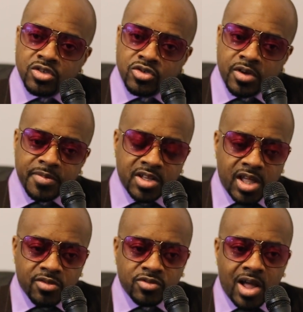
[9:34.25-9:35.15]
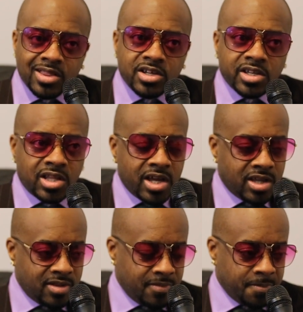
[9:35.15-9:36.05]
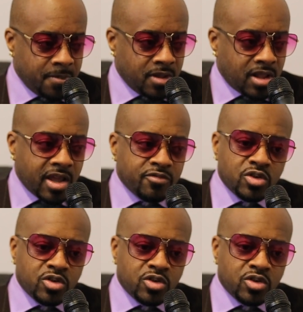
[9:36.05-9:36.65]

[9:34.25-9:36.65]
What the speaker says: You know what I mean? Like I look at like if